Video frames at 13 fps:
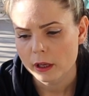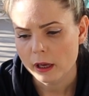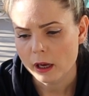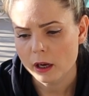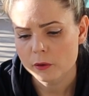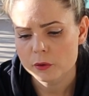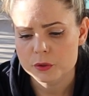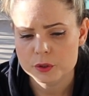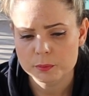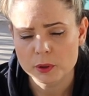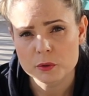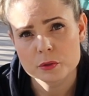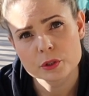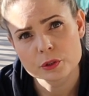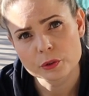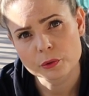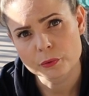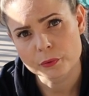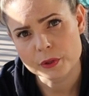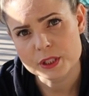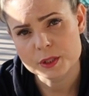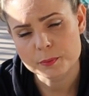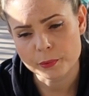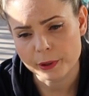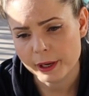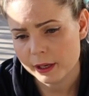how you're supposed to
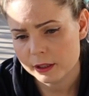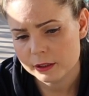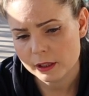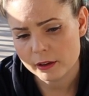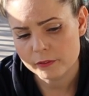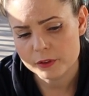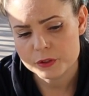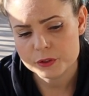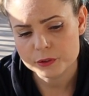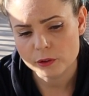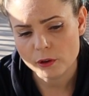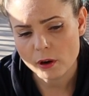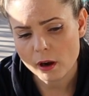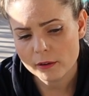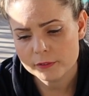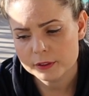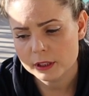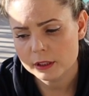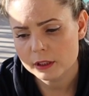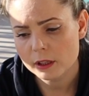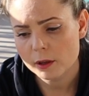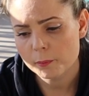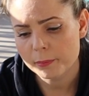respray it every so often,